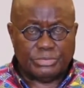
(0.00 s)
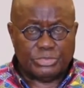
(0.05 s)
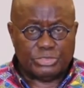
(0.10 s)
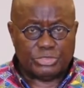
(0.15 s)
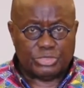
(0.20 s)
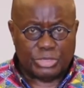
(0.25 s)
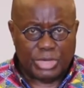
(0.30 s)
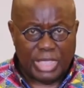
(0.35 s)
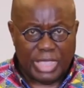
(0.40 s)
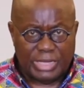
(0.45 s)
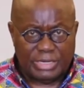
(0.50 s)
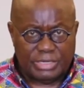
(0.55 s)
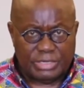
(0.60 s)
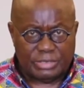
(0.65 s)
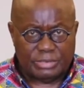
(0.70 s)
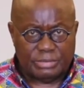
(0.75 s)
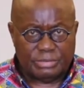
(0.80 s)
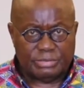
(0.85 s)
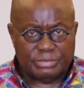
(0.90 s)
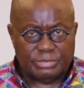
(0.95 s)

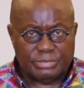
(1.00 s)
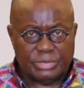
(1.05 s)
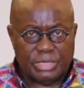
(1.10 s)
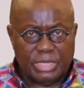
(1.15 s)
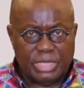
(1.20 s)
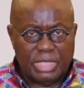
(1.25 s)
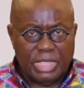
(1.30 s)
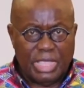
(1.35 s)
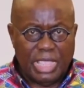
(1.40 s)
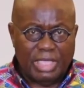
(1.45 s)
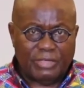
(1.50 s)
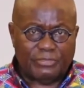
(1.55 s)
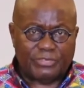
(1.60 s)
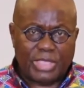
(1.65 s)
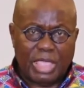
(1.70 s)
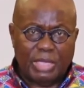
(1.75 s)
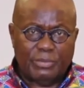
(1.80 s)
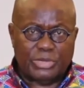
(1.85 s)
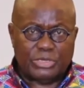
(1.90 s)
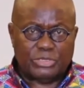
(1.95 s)
Tonight, I've
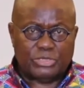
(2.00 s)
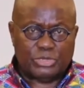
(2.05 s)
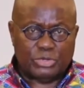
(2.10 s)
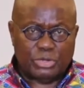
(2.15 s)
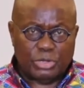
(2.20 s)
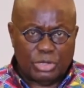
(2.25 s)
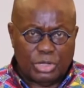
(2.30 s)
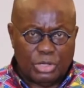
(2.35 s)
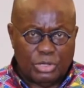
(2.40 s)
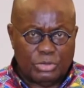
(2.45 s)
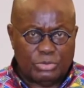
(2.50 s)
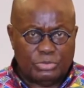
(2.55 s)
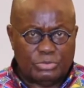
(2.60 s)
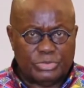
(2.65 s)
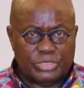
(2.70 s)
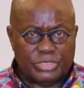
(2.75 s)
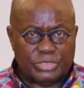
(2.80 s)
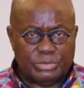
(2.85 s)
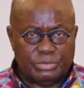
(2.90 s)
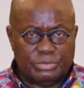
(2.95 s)
come into your
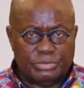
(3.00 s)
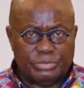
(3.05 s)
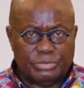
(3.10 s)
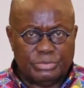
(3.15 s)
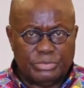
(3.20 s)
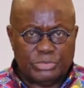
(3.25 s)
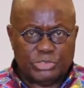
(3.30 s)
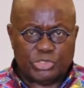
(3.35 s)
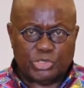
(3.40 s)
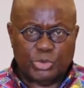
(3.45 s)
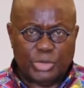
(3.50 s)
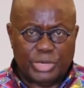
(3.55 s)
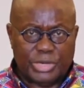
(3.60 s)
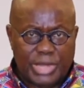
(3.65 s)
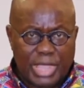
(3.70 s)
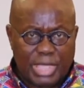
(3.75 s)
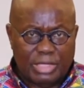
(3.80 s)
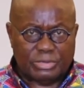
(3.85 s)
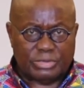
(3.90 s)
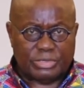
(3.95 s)
homes to
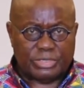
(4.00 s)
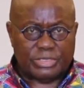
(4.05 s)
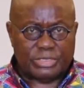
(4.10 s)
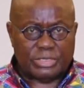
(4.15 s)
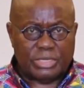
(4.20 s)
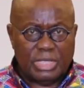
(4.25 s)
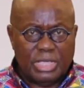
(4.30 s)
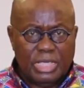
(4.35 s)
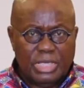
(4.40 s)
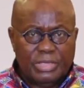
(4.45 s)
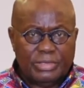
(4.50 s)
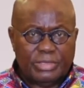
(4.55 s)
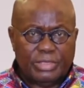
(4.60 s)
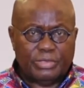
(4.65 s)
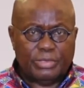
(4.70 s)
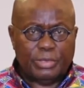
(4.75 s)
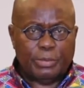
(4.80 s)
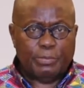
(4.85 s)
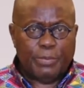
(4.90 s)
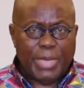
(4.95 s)
announce
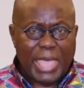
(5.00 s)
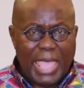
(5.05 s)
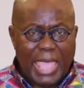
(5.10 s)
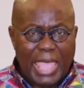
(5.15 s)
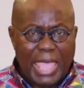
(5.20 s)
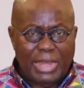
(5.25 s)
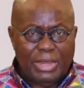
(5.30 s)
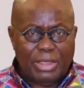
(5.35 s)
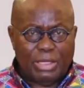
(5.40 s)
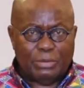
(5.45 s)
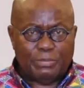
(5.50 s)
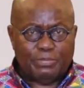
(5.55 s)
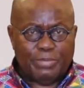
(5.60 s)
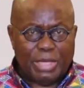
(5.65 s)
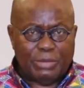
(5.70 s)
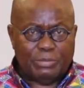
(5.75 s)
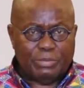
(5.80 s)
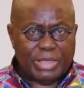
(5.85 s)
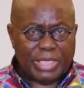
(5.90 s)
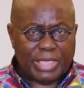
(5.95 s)
that the ban on
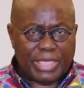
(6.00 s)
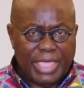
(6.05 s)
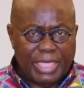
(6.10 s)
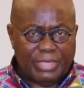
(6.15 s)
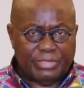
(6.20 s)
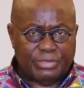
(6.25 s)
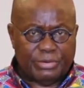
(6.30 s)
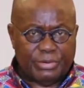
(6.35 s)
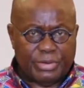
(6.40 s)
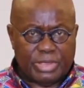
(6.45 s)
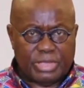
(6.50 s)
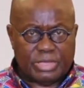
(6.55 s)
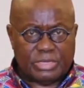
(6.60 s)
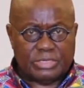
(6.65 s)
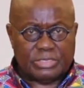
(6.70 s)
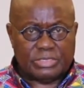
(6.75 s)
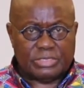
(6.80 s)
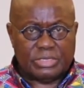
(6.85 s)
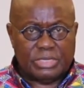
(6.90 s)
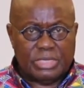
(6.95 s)
public
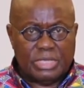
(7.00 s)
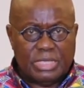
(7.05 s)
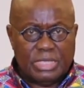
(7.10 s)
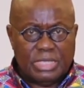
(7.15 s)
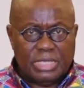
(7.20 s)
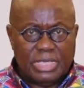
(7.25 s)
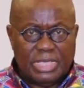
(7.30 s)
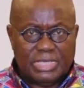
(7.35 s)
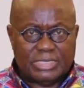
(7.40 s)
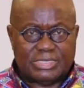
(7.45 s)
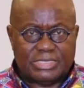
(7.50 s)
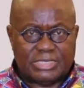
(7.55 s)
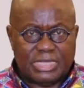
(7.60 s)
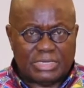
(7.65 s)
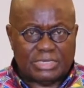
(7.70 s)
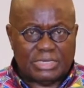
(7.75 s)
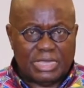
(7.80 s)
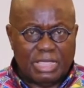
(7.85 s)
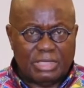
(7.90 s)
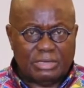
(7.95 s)
gatherings, as
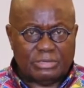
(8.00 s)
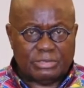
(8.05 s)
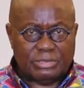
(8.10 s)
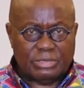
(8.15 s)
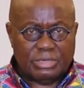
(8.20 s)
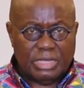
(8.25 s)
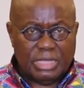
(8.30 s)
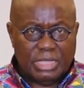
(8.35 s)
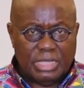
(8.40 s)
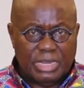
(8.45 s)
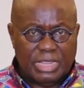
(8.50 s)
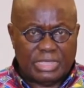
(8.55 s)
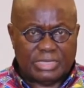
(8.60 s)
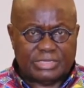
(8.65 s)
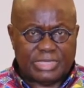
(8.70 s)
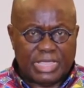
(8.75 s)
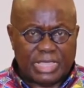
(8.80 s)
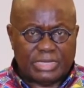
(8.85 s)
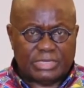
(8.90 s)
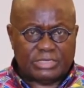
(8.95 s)
set out in
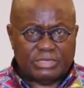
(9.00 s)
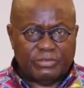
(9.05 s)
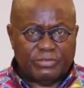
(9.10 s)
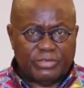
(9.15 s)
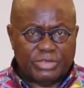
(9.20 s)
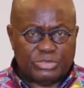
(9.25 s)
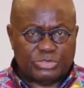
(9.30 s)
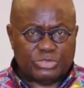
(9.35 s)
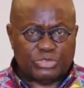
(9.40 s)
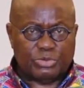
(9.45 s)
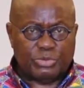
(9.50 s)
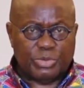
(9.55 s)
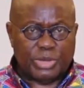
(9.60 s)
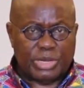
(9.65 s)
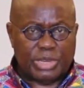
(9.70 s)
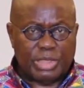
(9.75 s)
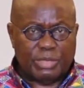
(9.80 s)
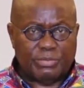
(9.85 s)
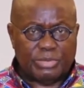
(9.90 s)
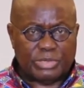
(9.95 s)
Executive
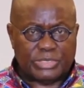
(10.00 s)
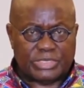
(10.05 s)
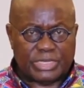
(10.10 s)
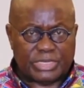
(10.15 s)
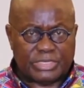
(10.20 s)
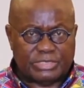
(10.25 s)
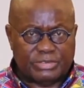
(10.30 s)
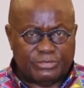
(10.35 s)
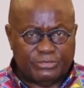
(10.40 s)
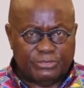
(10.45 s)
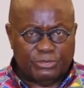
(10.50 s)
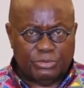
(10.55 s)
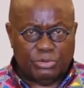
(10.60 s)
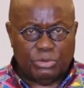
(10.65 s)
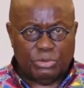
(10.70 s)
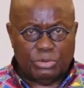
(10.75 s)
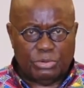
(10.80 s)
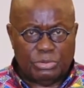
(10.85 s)
Instrument number 64,